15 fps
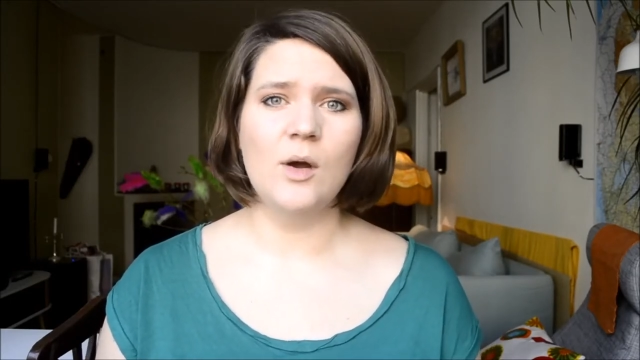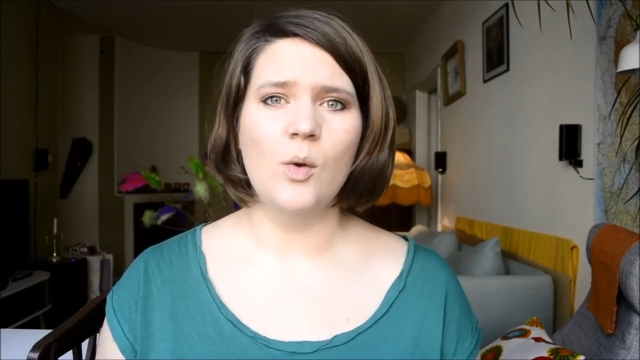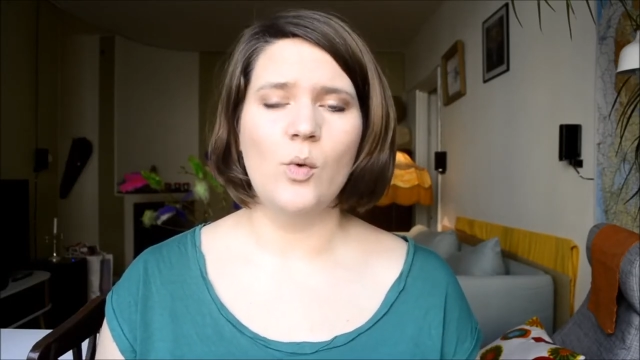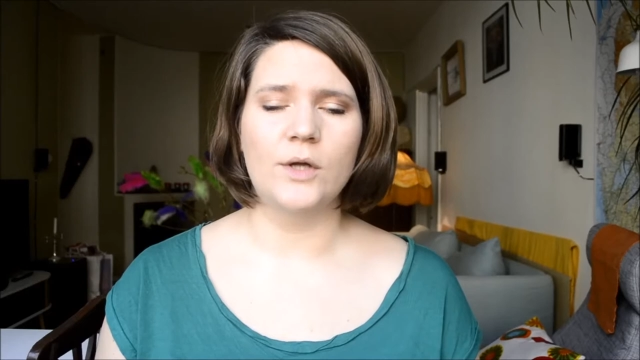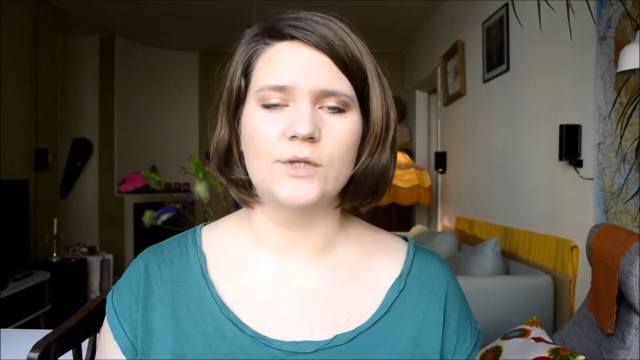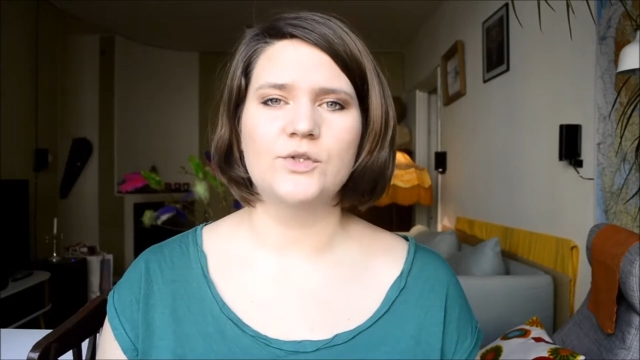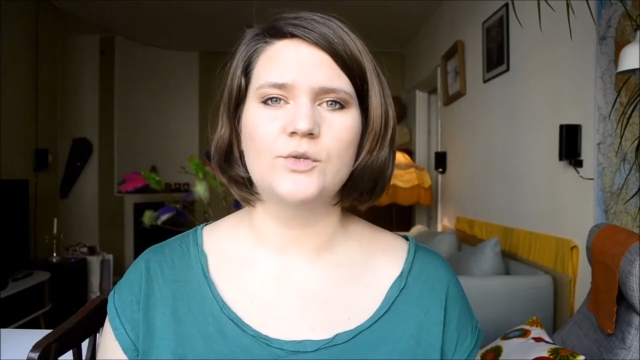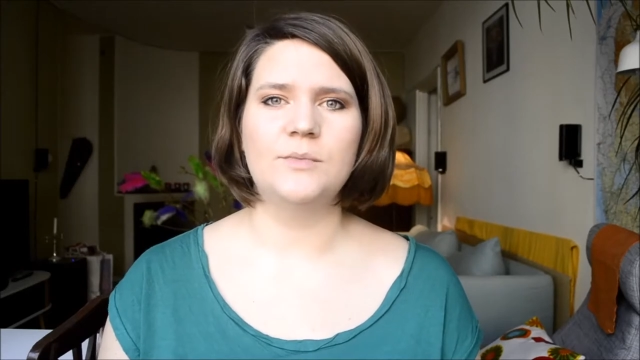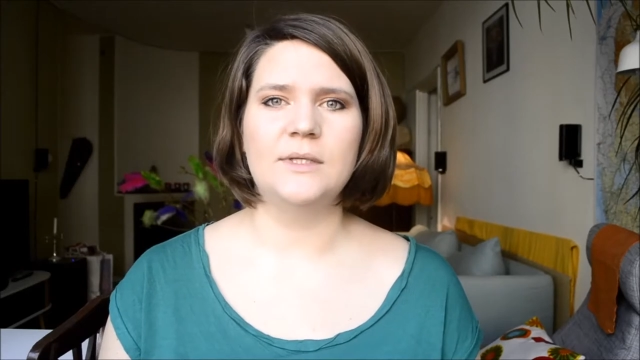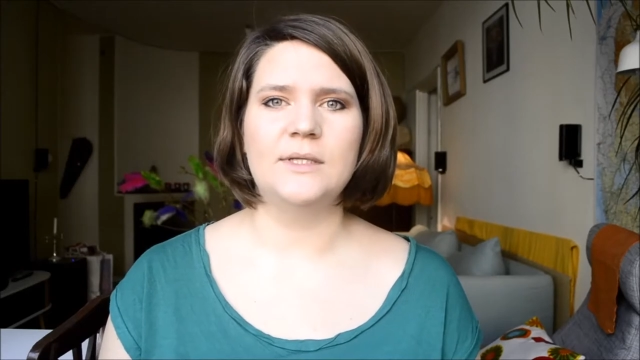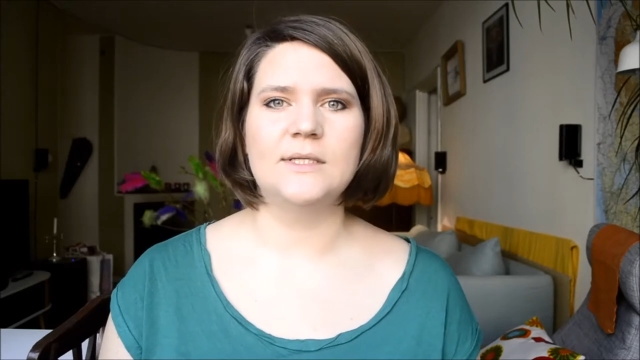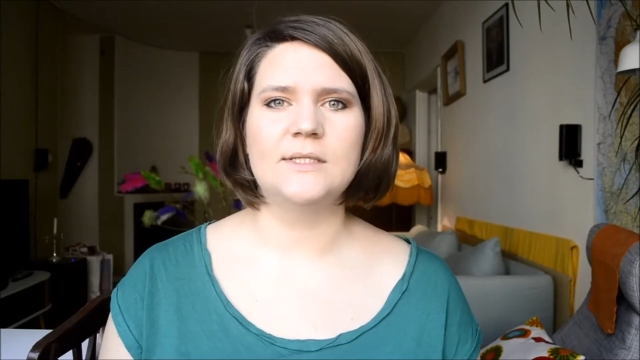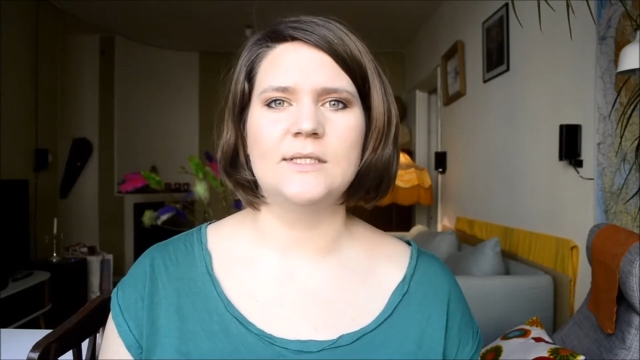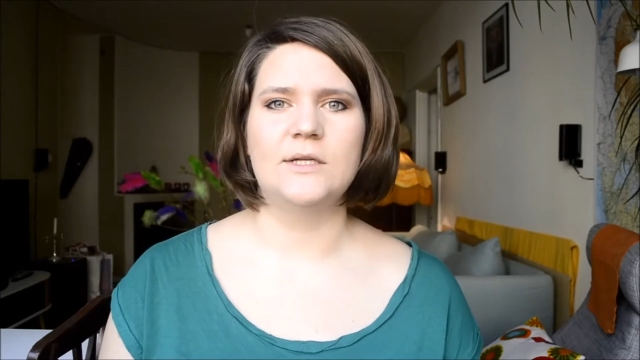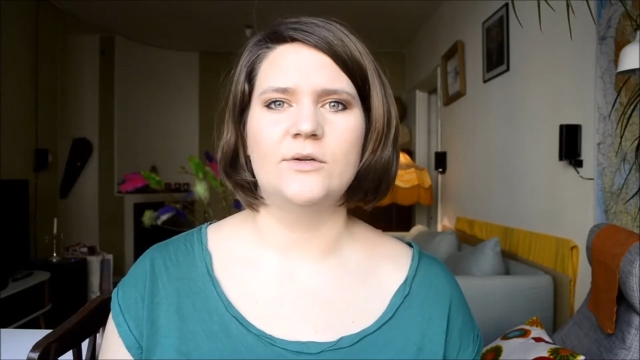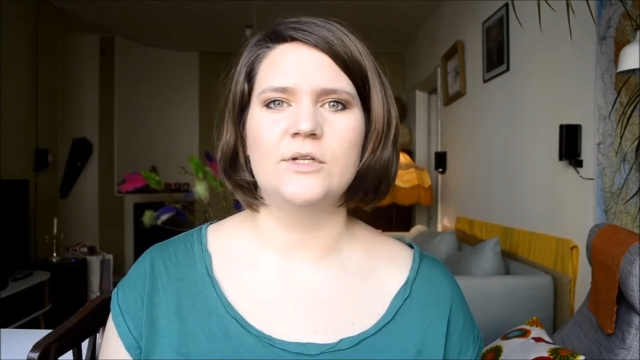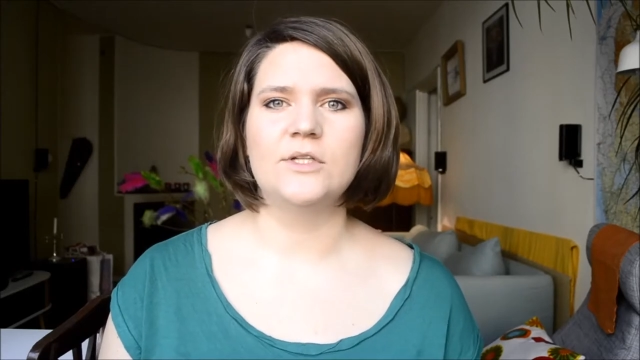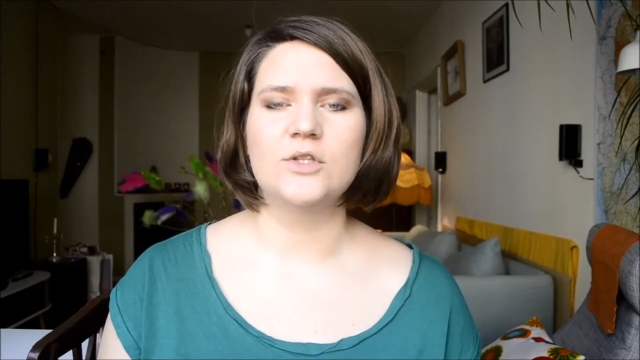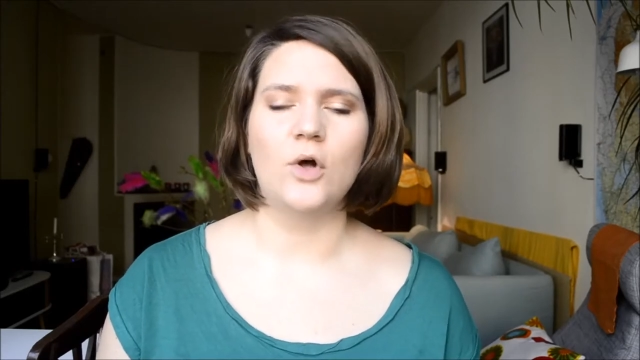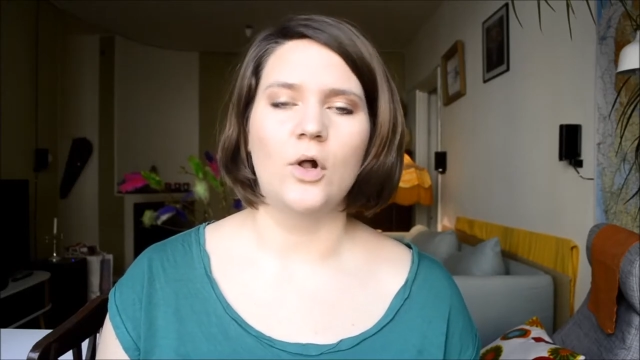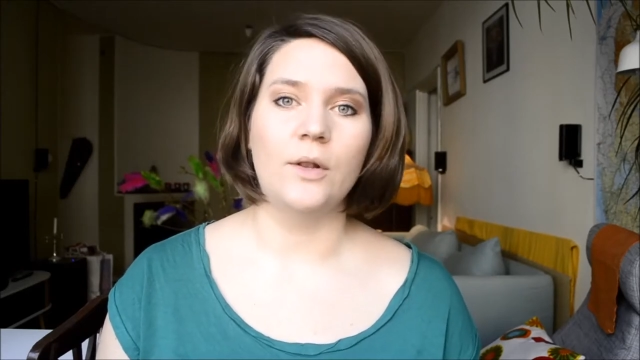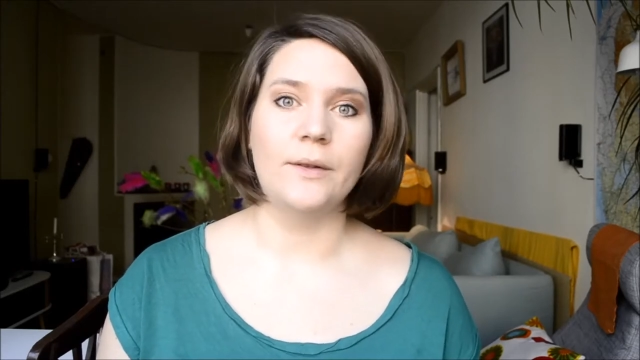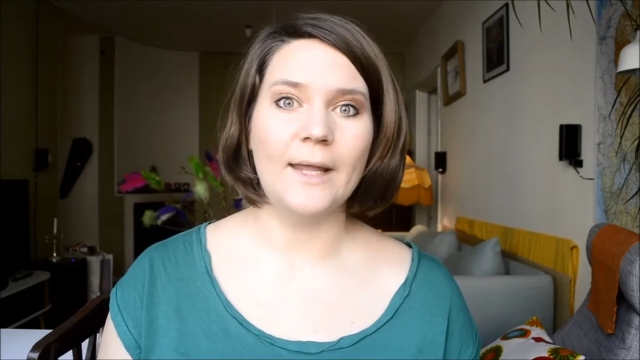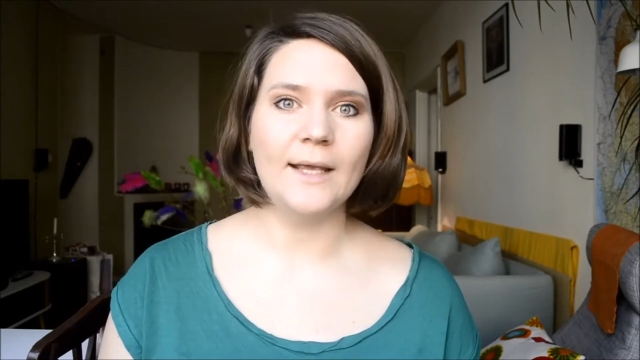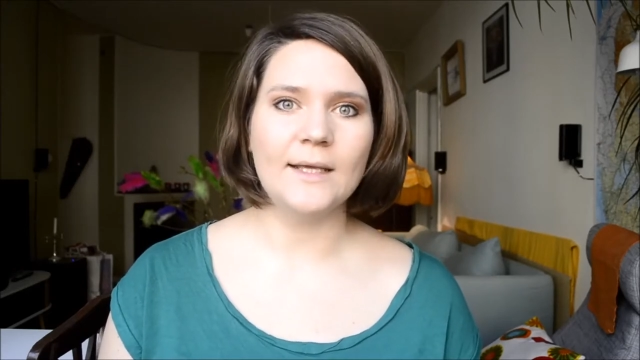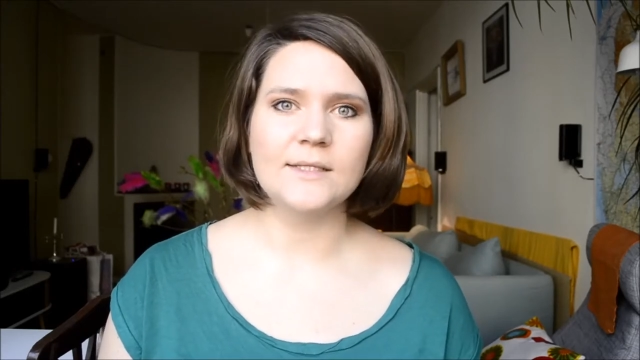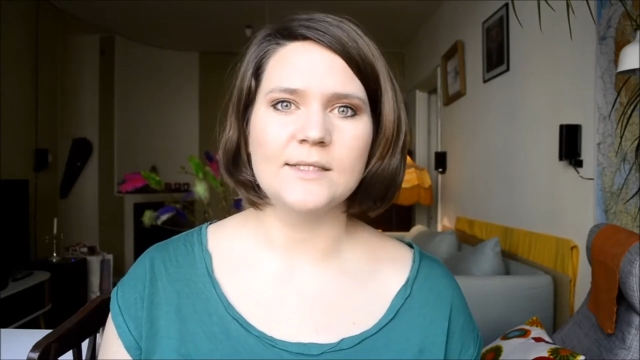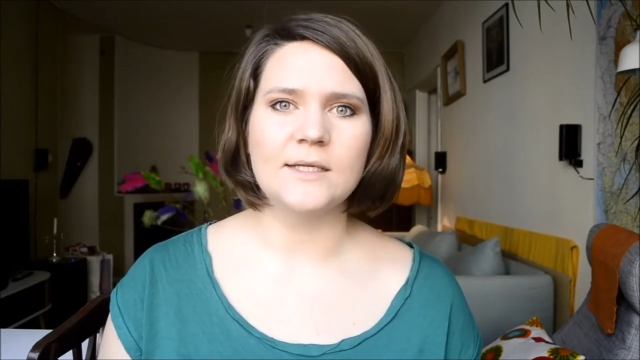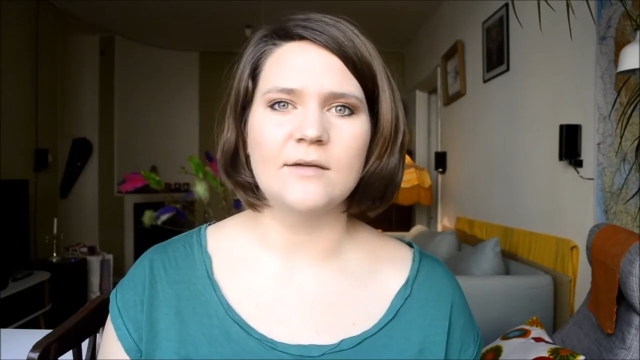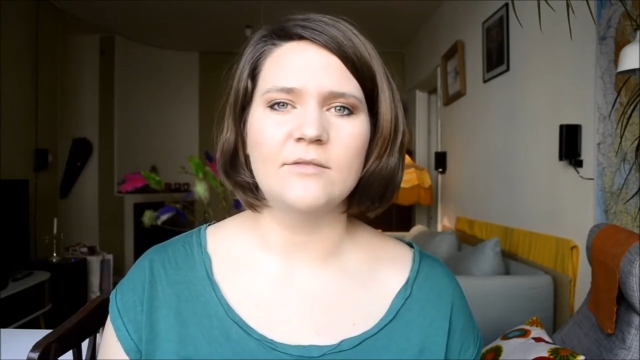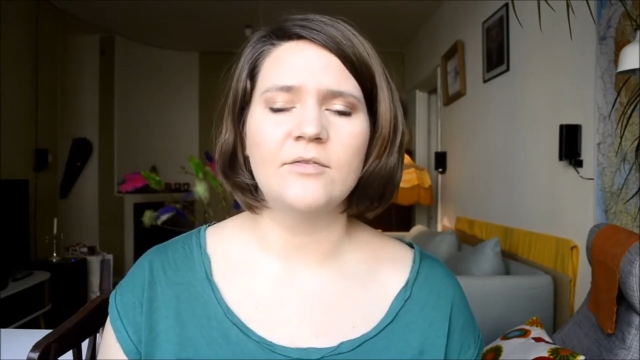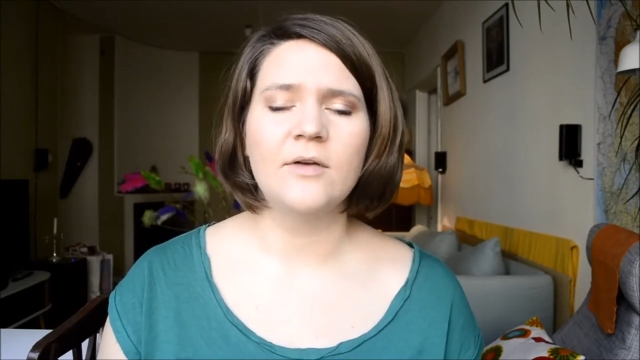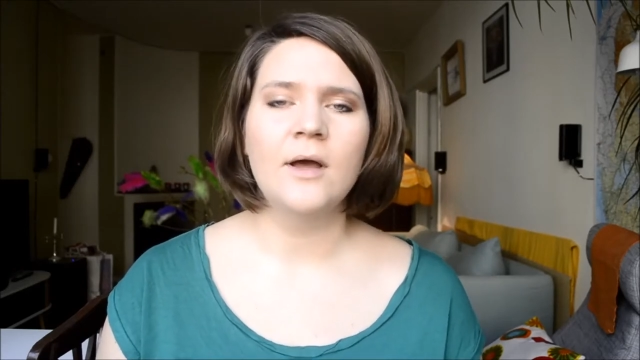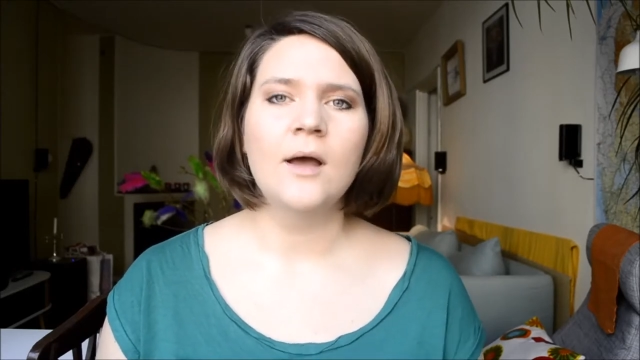want to be this series all negative,